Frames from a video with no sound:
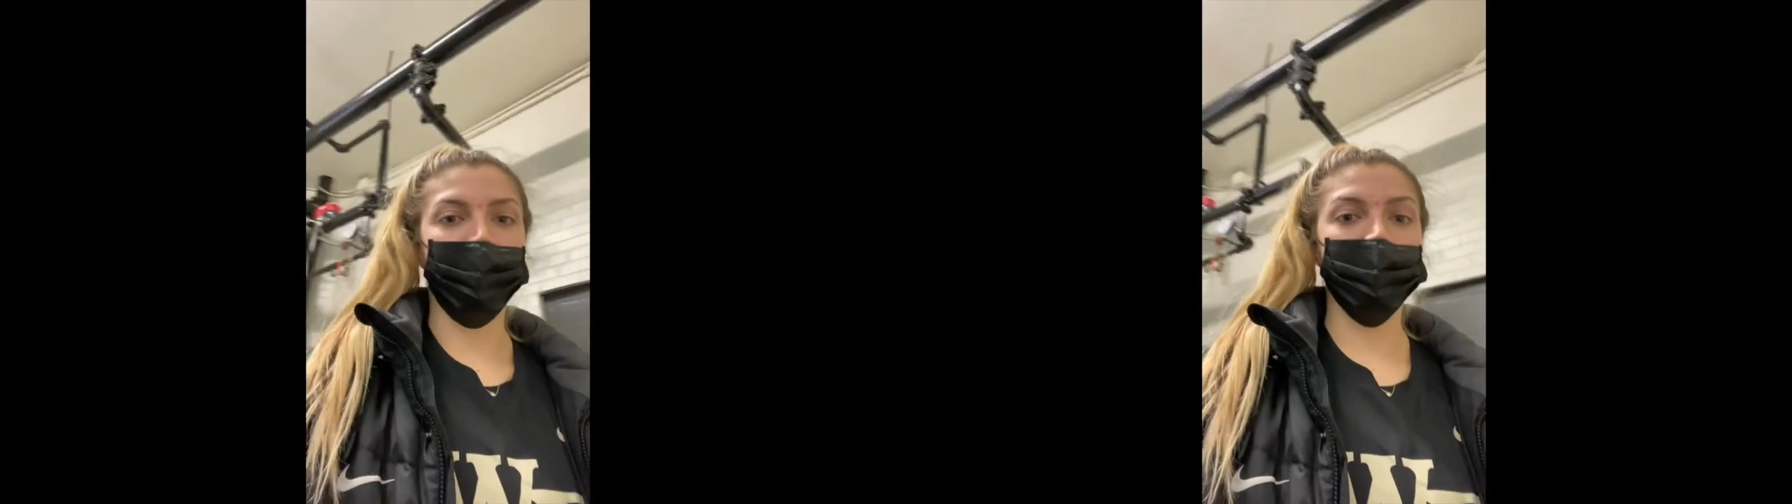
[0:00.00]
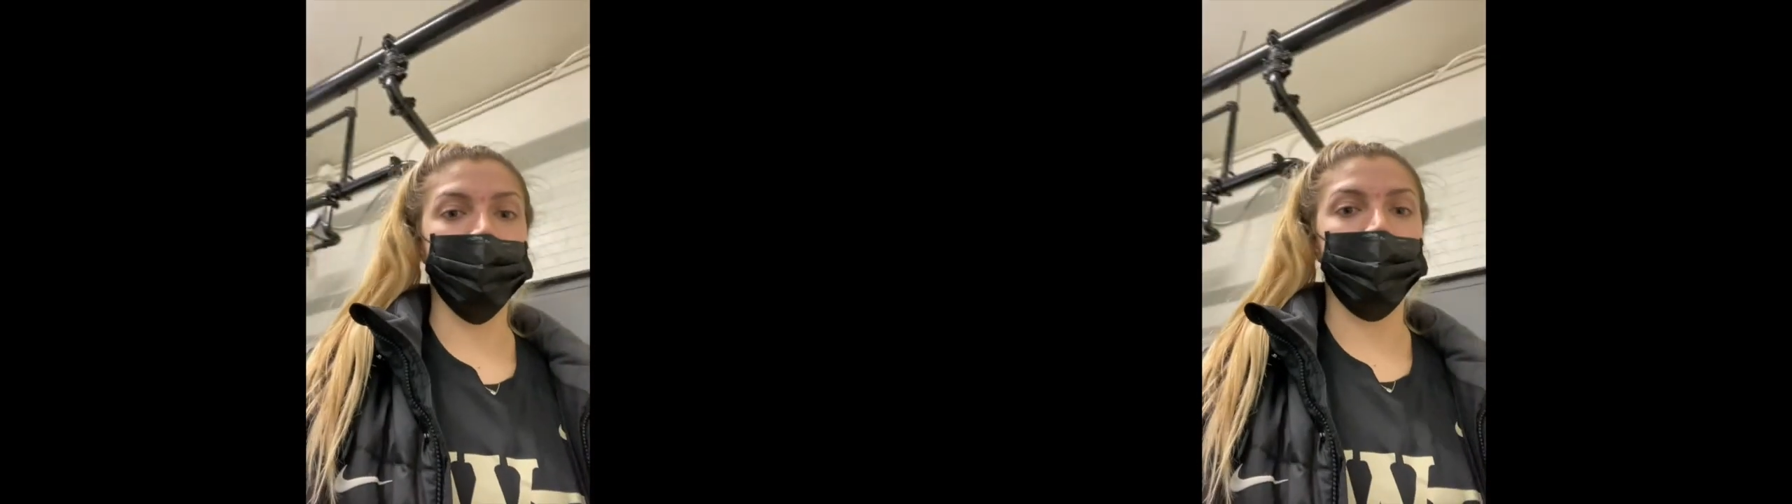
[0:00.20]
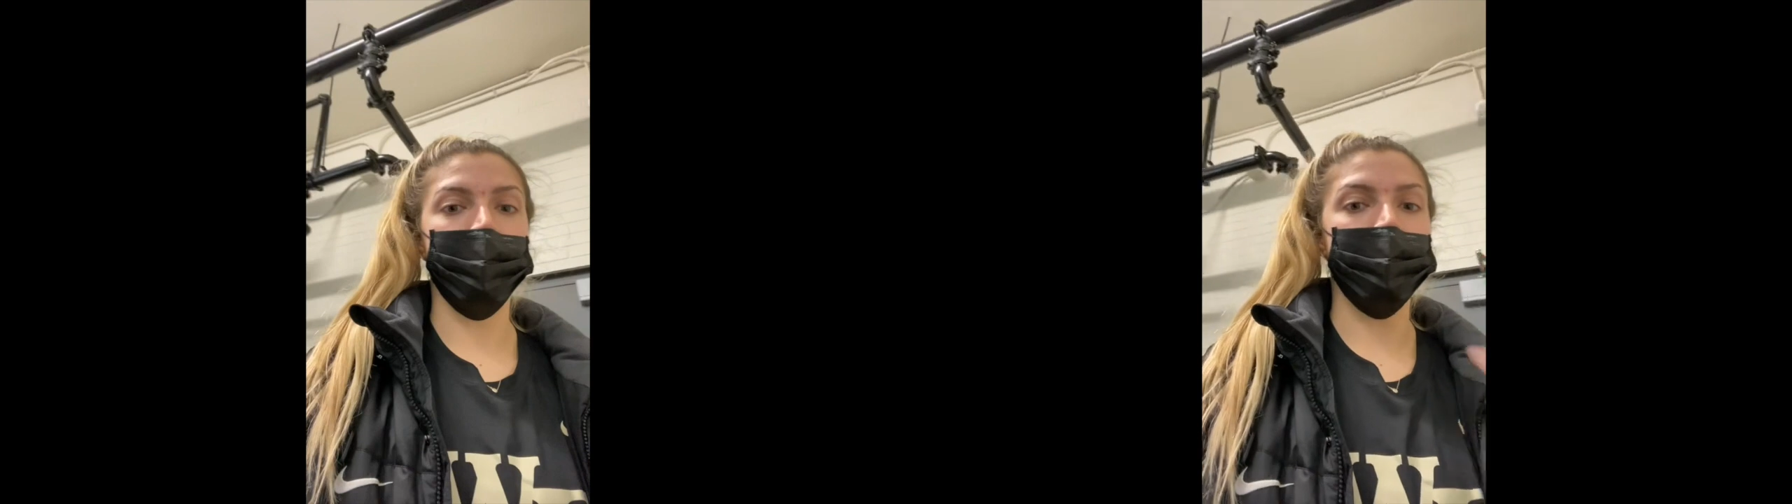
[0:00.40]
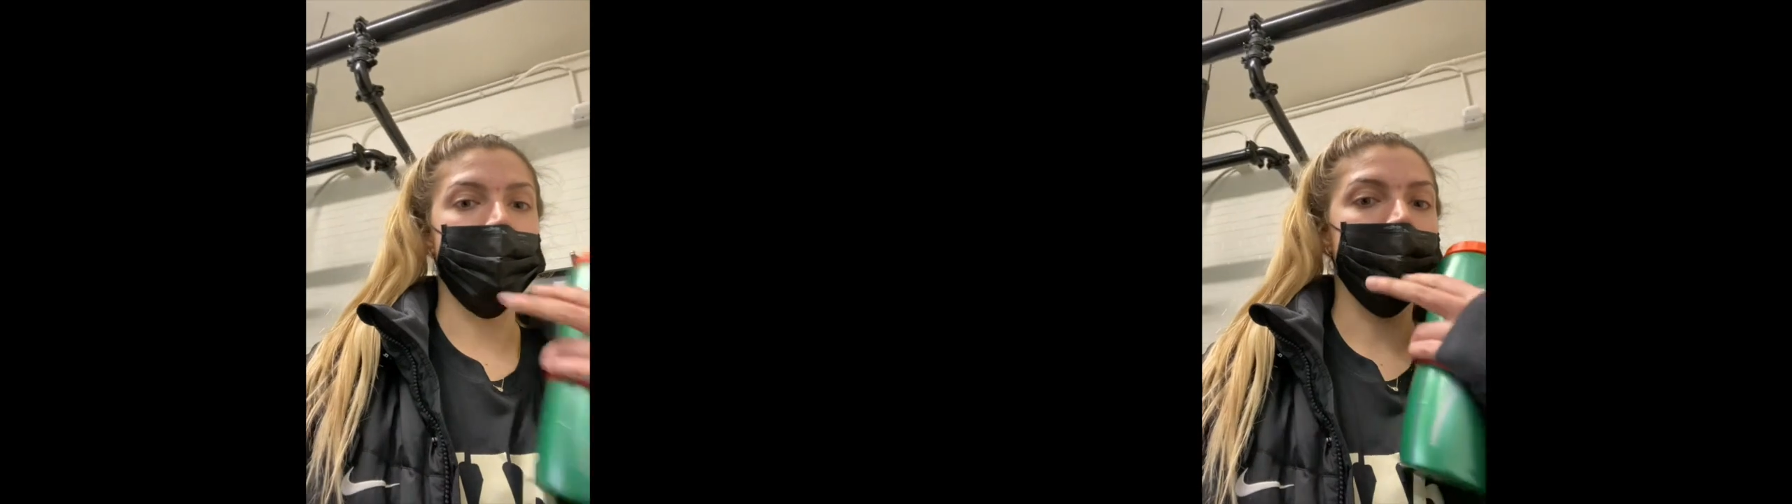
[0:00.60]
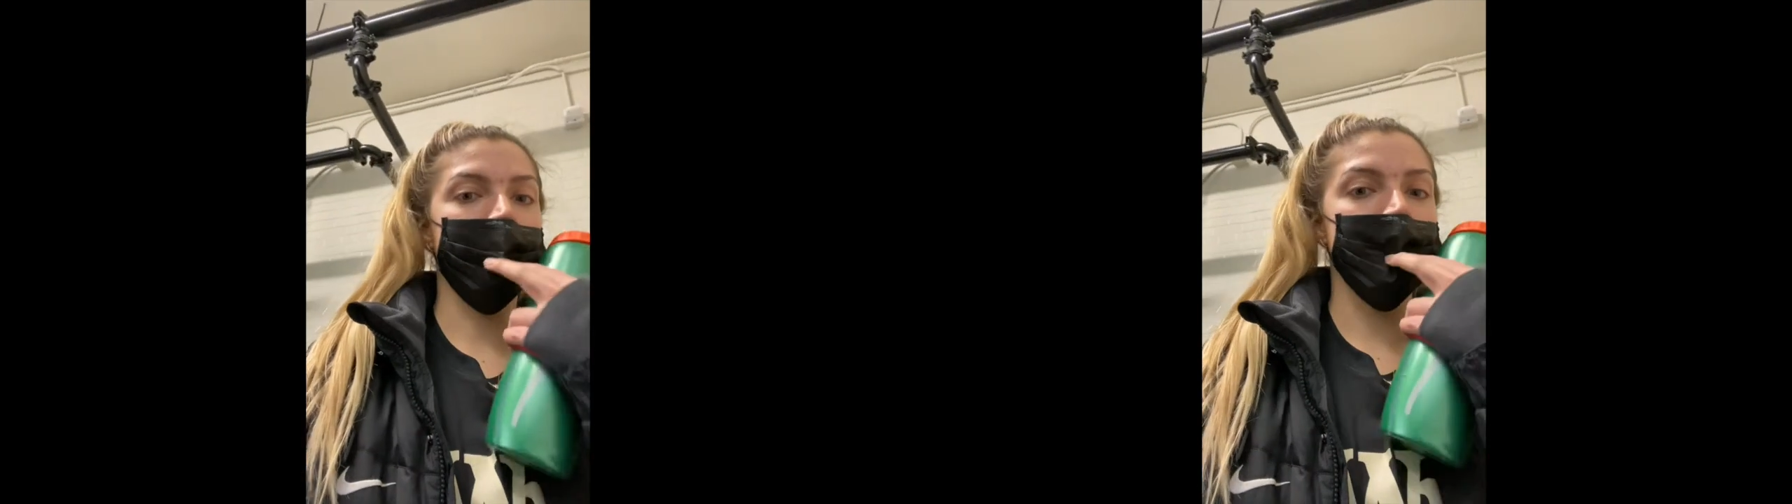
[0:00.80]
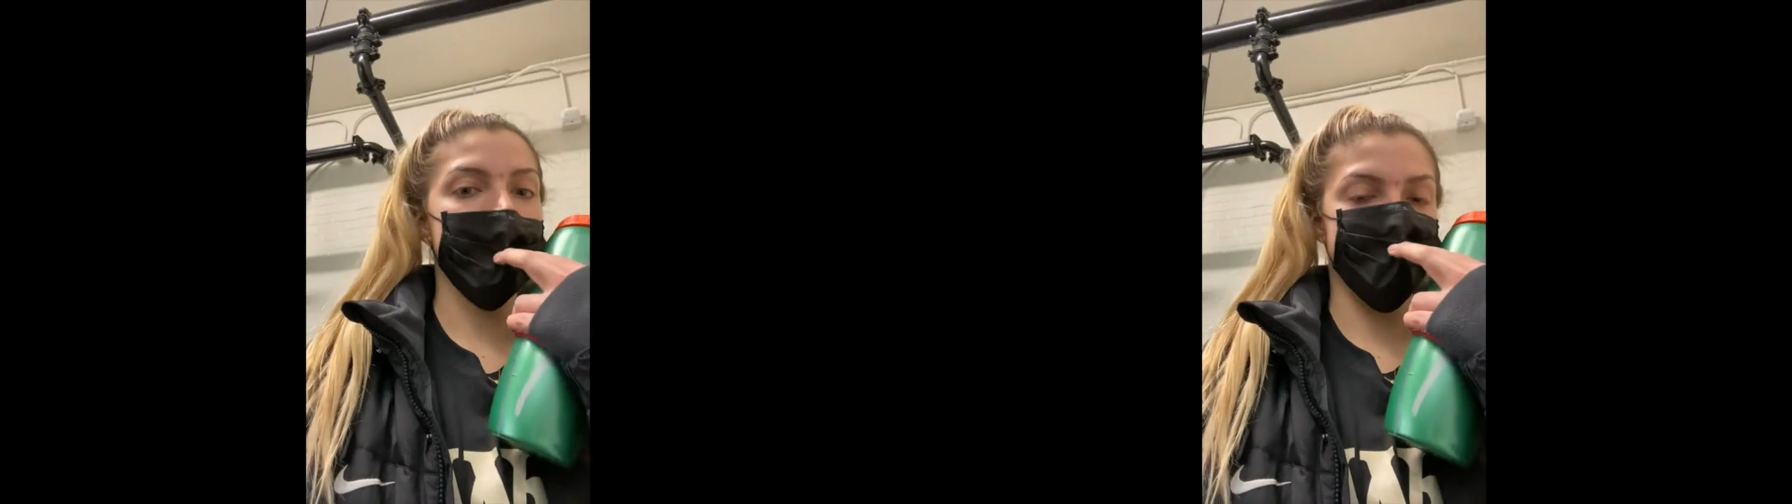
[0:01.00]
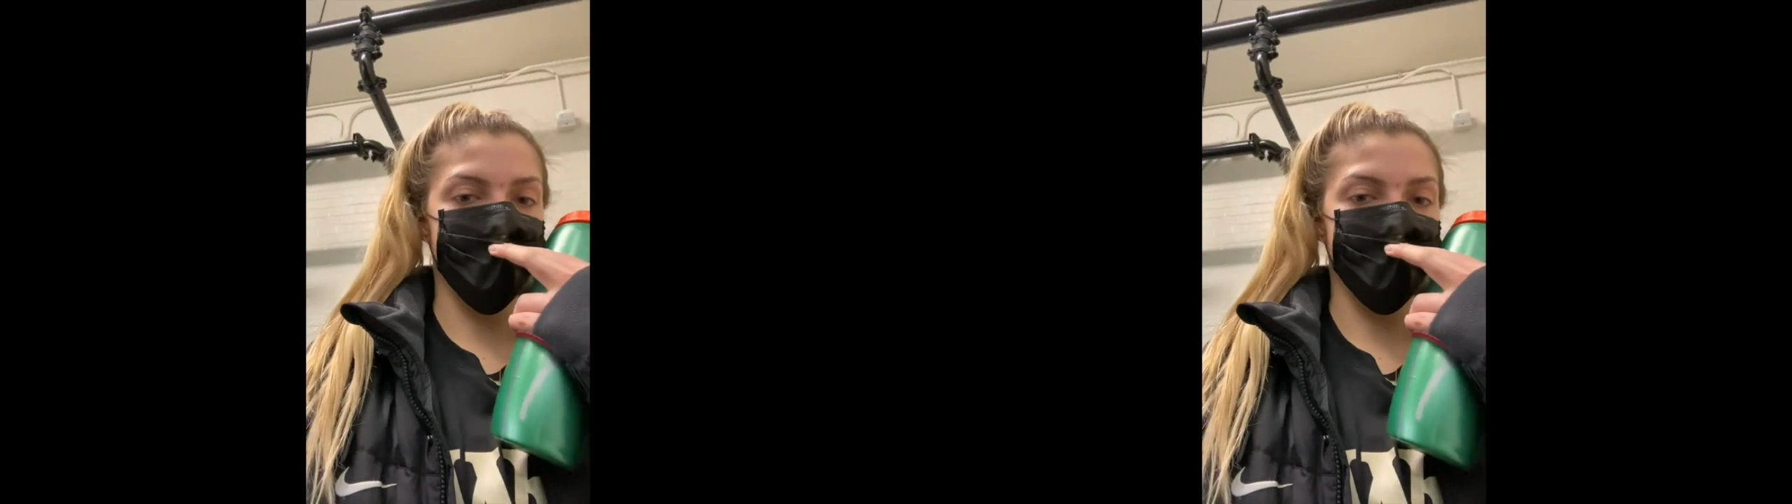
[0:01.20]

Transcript: Just wanted to send